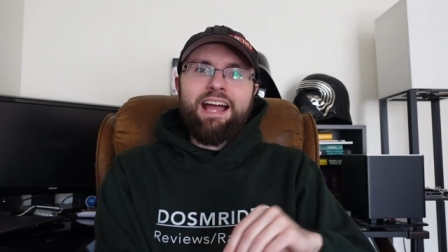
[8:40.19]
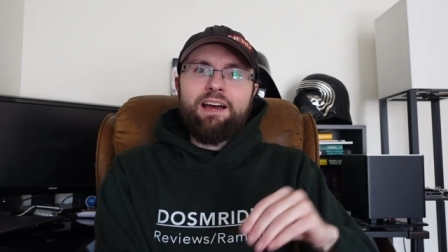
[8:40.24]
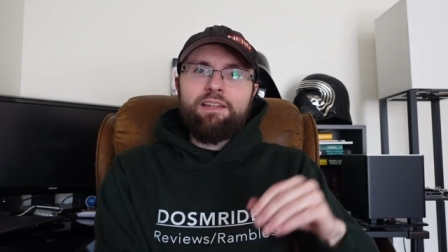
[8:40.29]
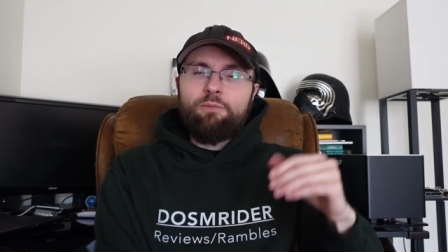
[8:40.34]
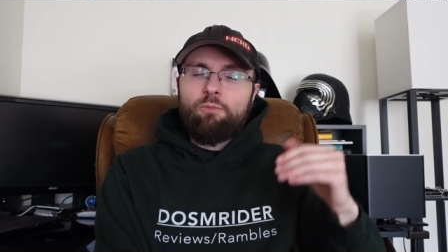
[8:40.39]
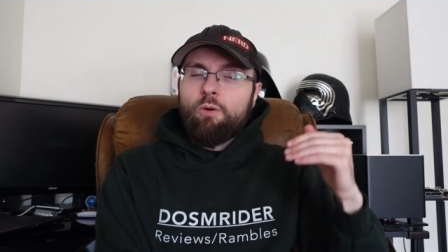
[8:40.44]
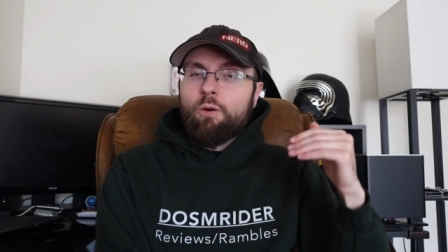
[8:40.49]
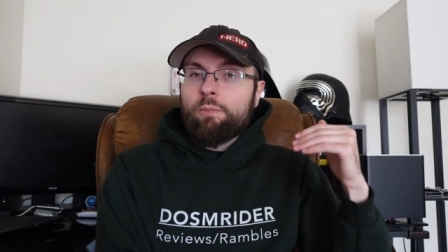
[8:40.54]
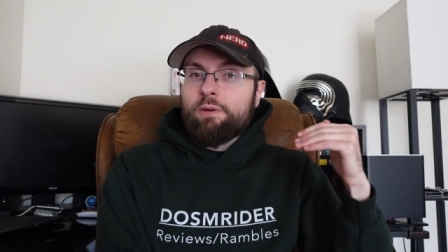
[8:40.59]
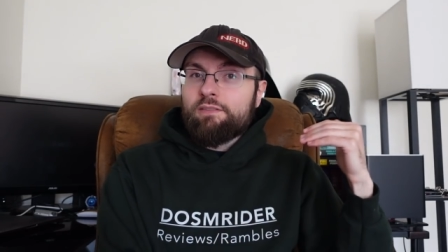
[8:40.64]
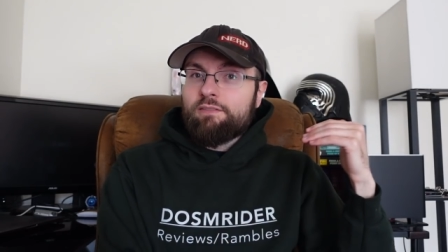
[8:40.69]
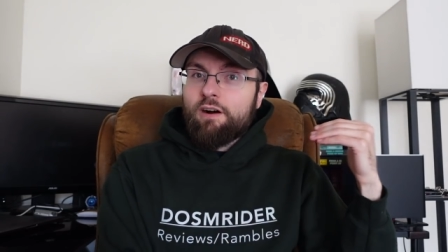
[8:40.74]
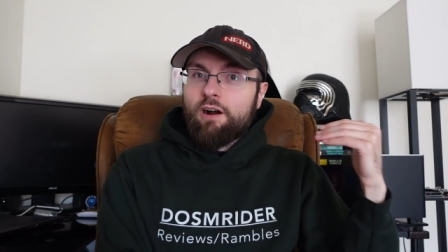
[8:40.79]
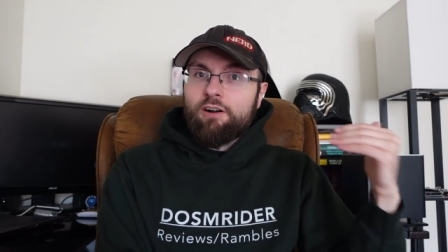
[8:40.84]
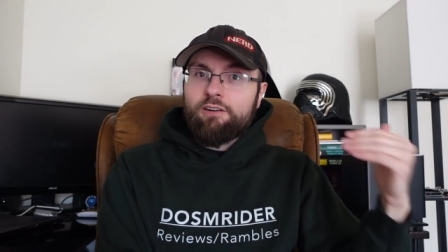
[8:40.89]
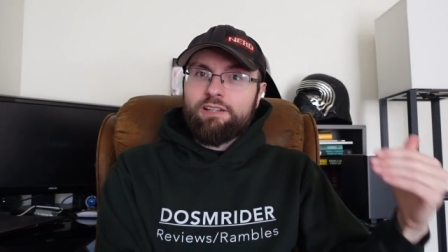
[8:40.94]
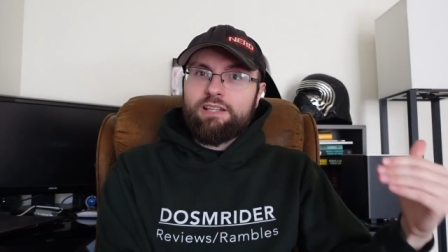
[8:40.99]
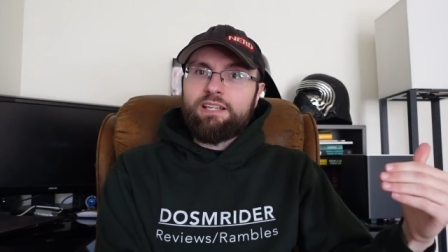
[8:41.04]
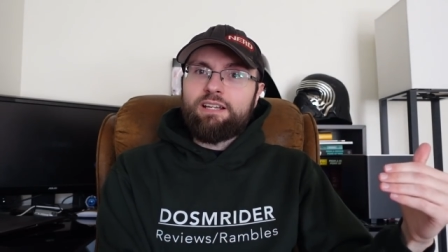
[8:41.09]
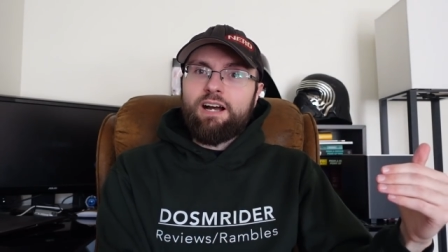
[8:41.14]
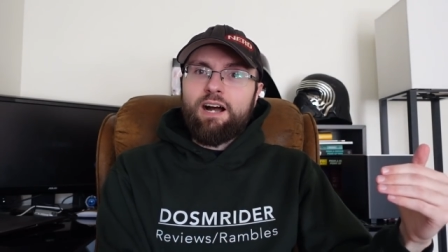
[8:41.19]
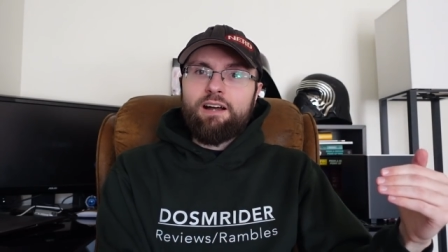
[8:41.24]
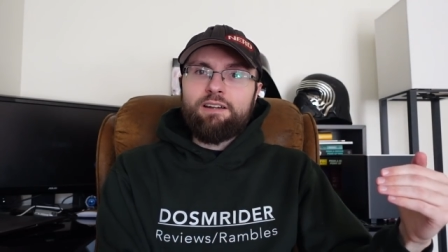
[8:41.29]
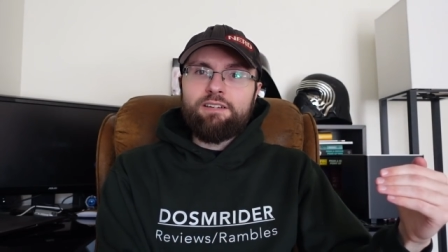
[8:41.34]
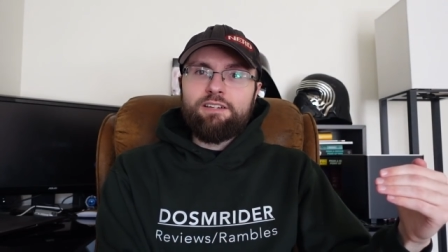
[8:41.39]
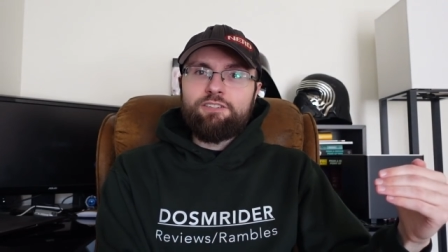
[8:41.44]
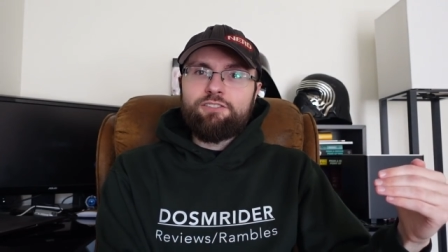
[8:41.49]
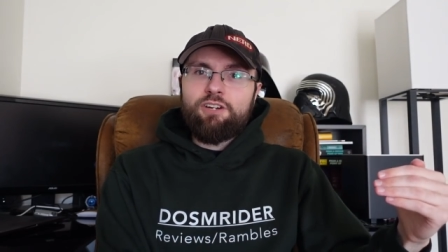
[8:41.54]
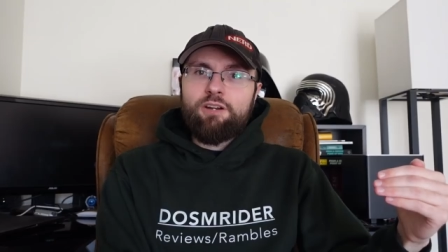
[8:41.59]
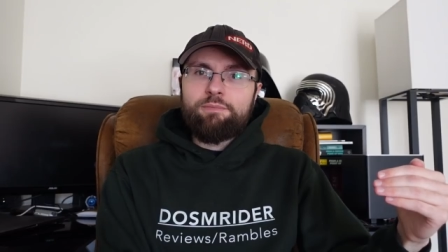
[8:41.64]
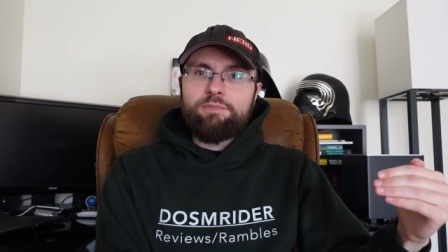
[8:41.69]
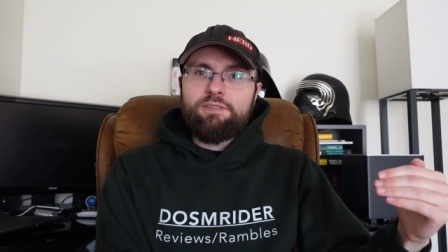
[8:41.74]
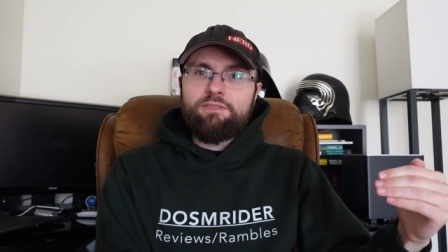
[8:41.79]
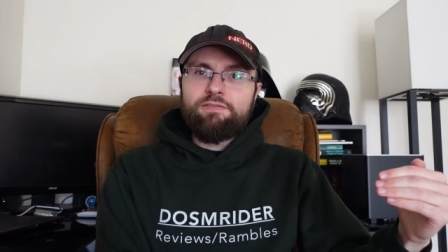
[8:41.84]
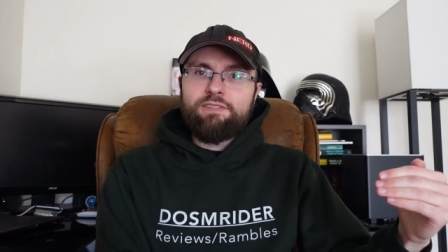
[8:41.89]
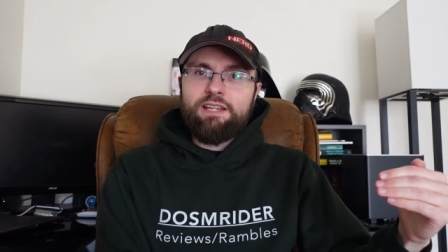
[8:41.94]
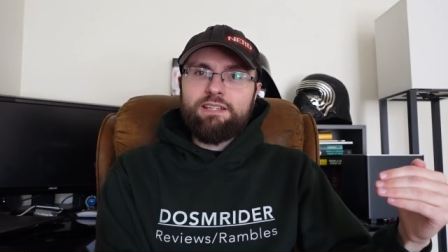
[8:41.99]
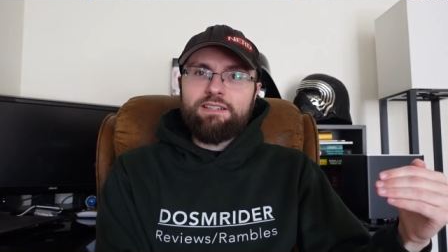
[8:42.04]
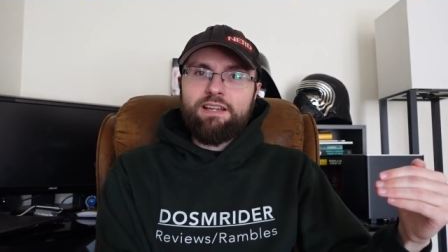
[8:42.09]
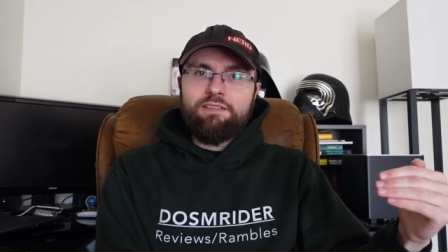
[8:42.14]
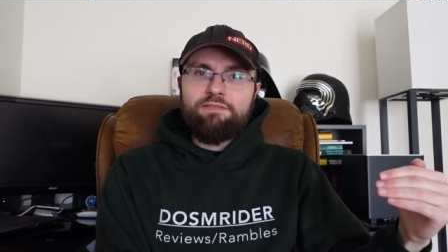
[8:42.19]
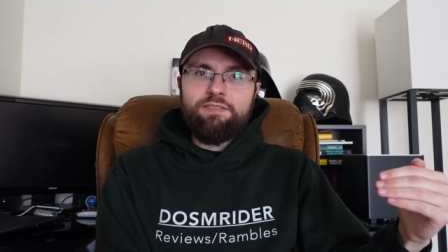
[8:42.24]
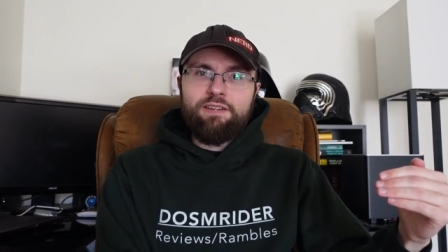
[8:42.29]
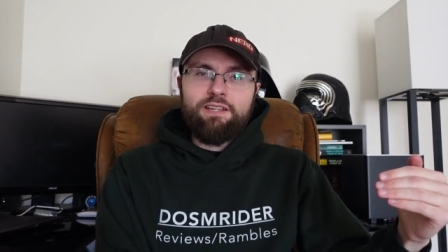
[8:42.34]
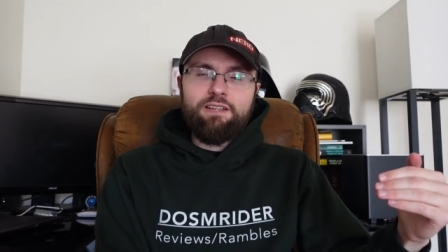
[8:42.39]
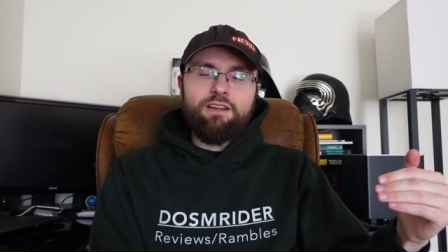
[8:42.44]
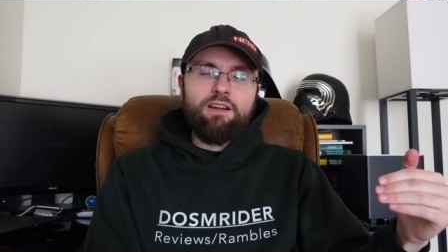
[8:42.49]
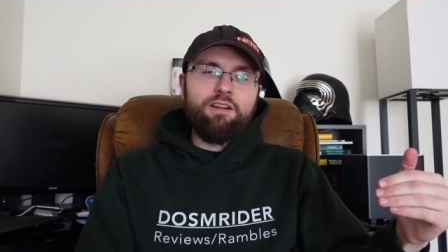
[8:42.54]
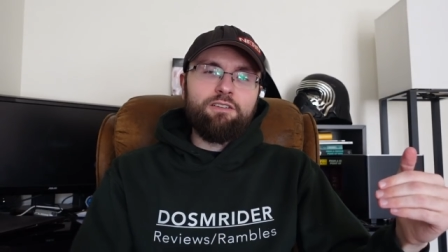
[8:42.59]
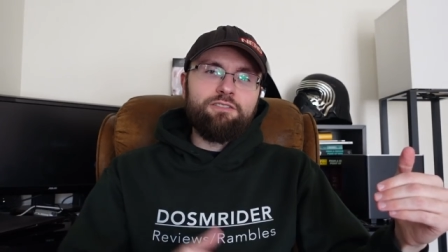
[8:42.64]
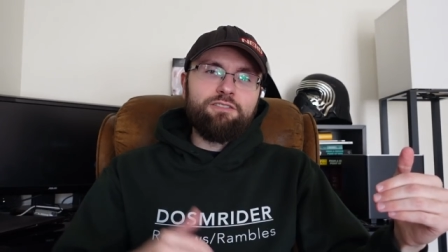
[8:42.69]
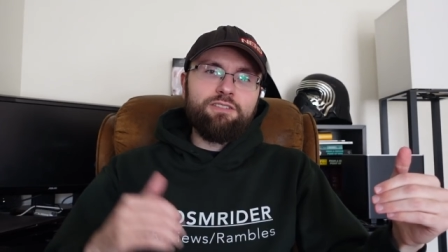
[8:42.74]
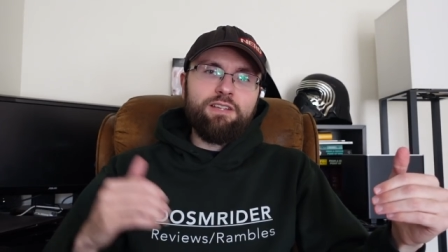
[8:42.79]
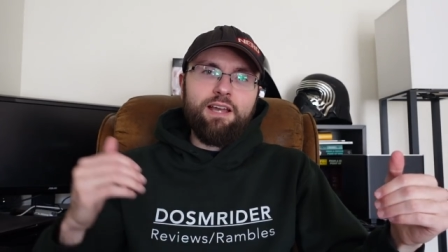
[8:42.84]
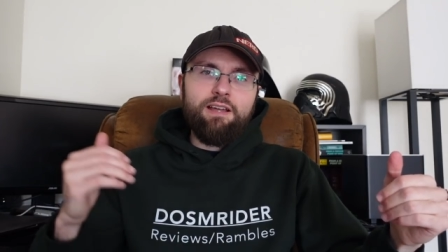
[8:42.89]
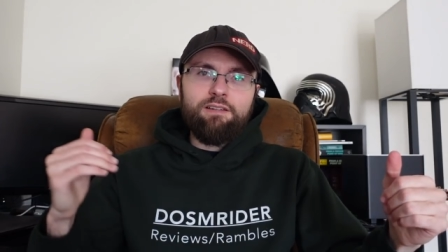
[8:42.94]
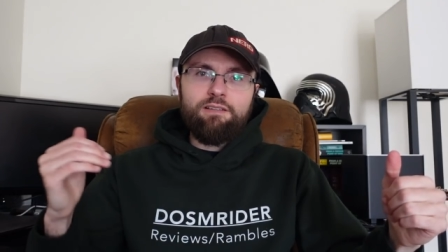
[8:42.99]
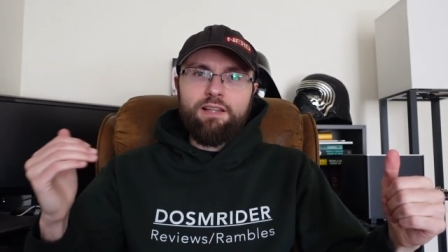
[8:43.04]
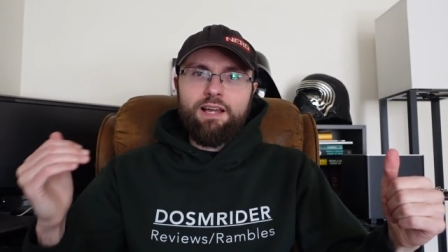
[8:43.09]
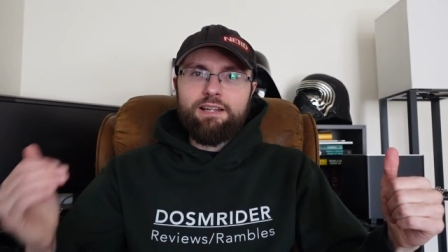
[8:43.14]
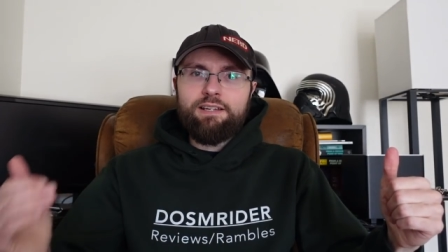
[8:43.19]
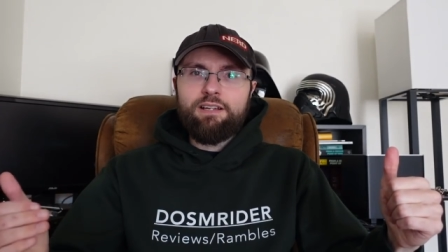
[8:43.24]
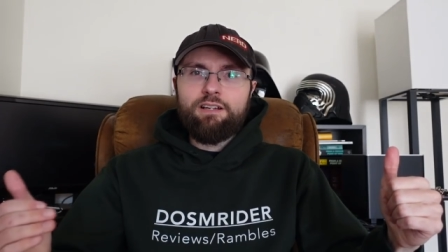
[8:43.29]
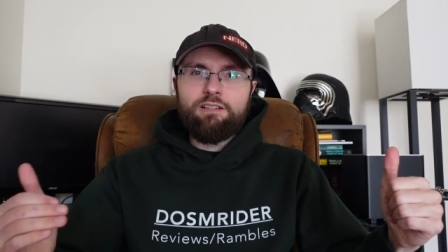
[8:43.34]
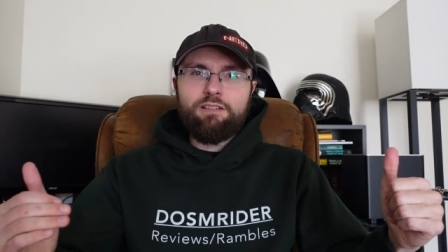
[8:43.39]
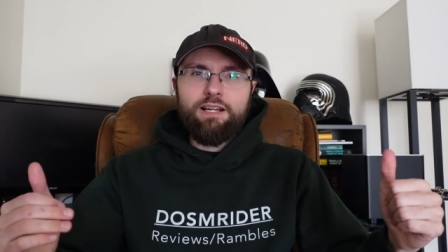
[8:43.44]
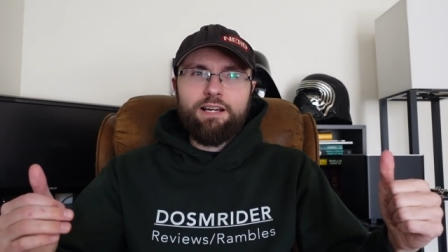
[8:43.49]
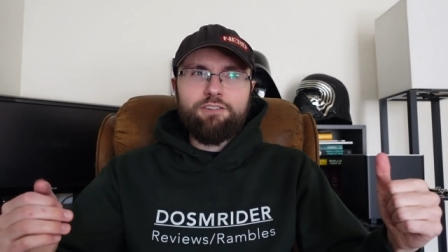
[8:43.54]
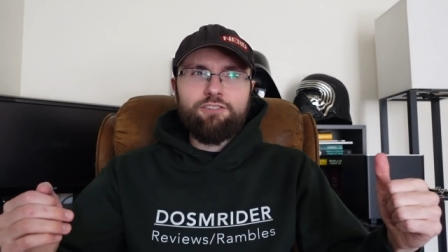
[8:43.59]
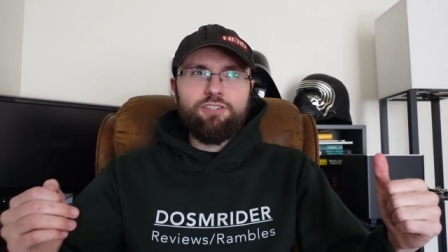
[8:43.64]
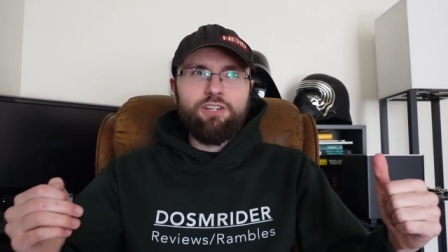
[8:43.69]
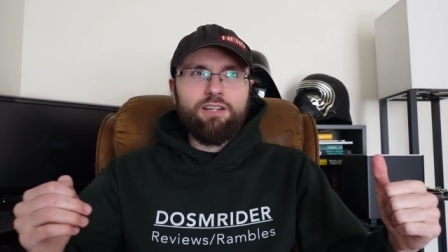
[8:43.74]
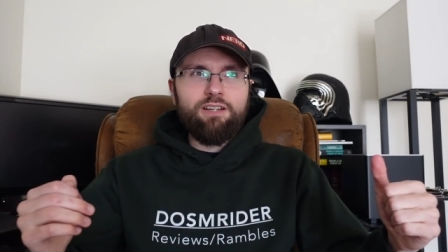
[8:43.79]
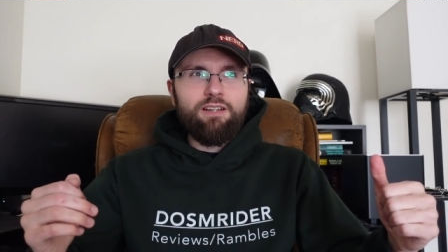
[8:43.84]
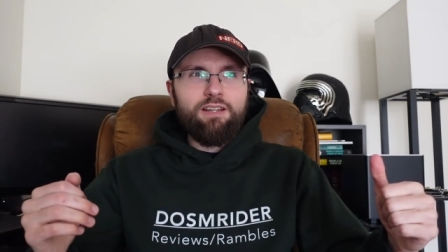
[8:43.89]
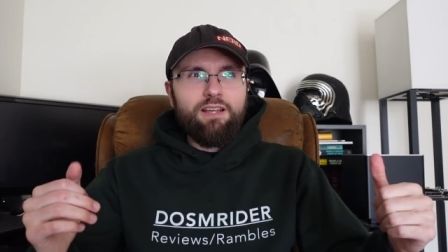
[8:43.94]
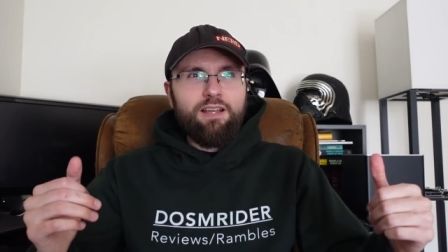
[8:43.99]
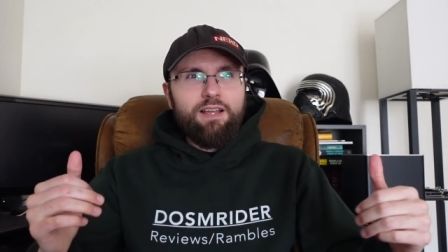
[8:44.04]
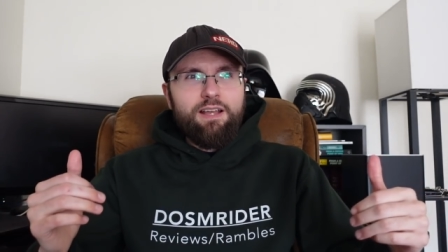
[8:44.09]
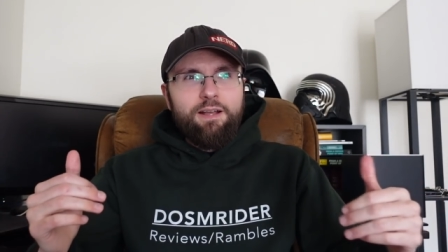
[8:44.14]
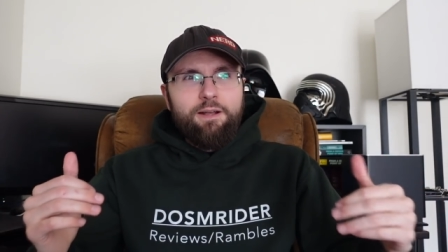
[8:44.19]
at what we've already gotten in terms of Sentai Figuarts and Lightning Collection,